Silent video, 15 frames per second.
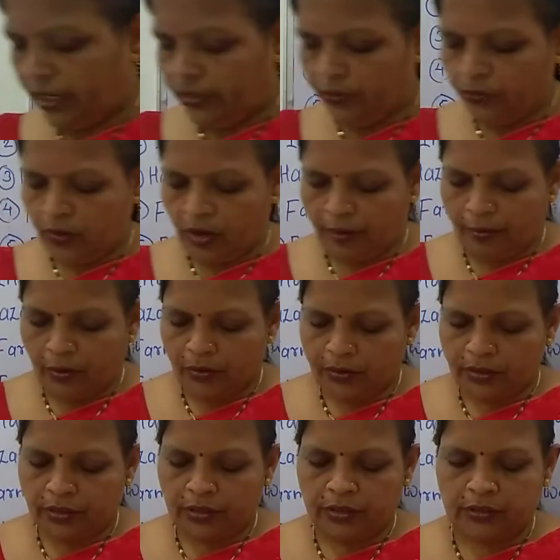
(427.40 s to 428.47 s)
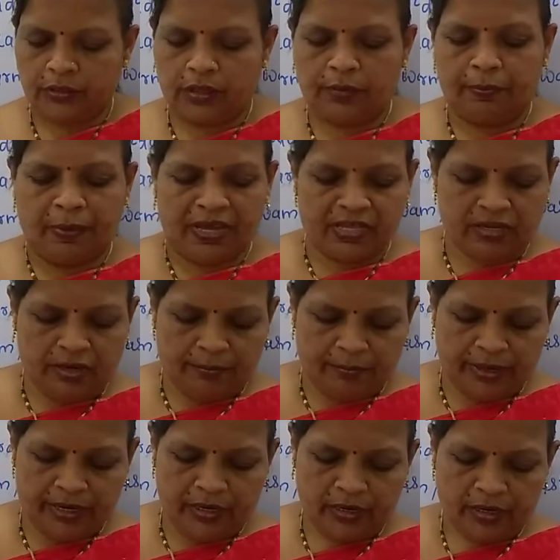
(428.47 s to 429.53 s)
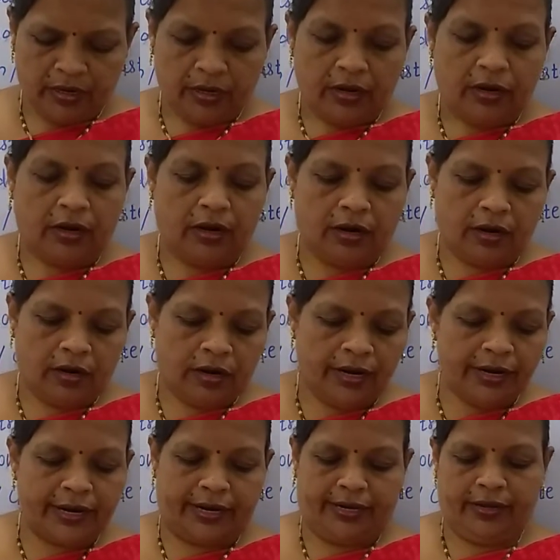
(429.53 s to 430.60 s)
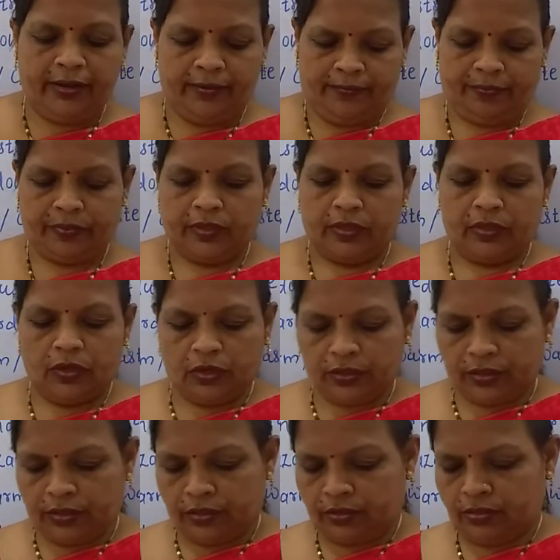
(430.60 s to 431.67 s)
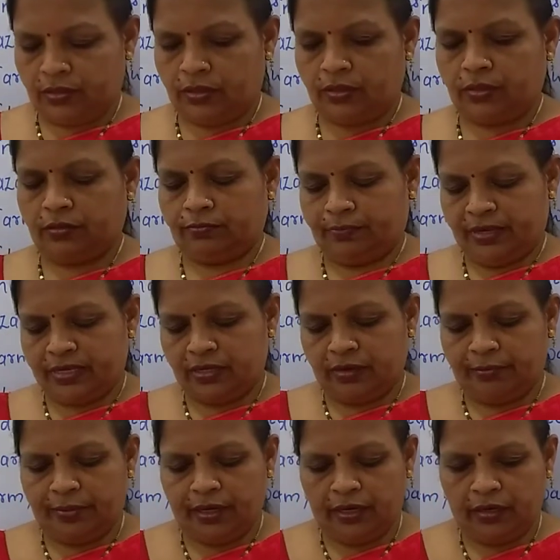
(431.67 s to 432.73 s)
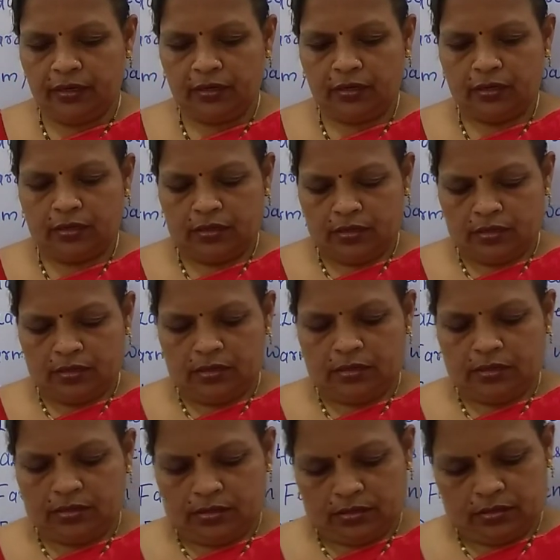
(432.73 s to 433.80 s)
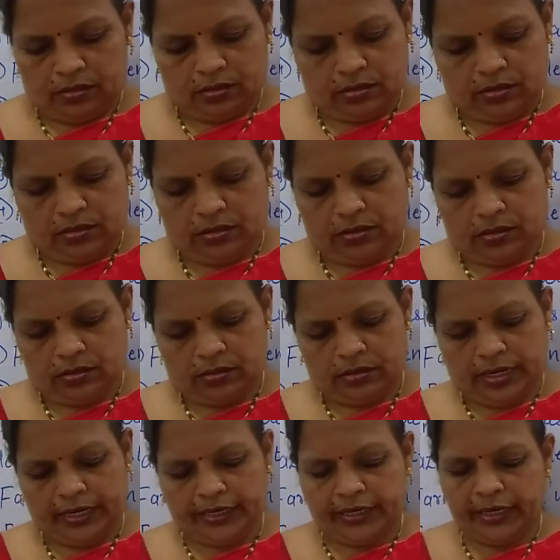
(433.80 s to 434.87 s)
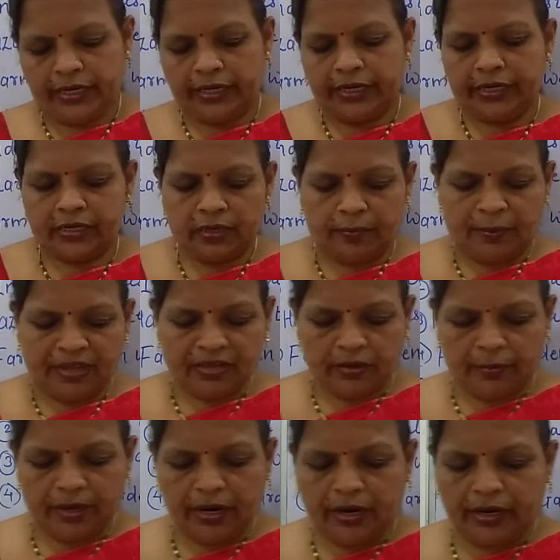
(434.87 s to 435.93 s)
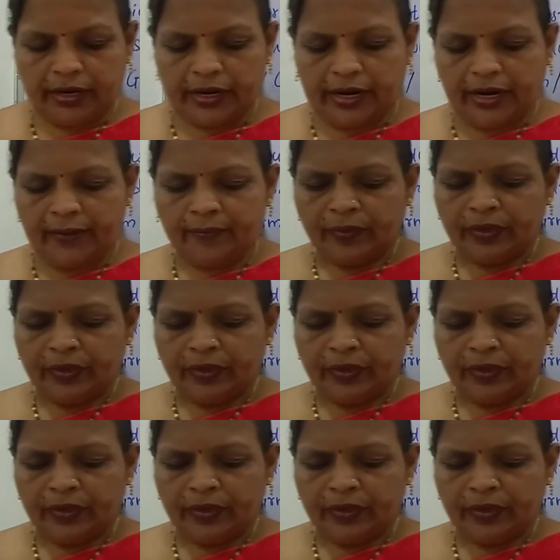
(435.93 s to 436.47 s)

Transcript: you about the page number 100. Not the page number 98, it is a page number 100.